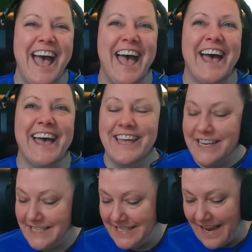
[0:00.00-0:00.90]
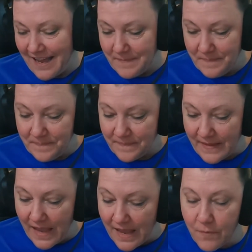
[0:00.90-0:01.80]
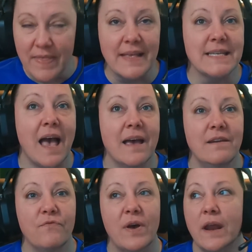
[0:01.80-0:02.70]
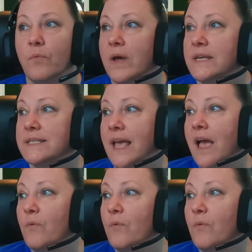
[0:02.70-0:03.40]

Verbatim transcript: And anyway, that's kind of what I wanted to say.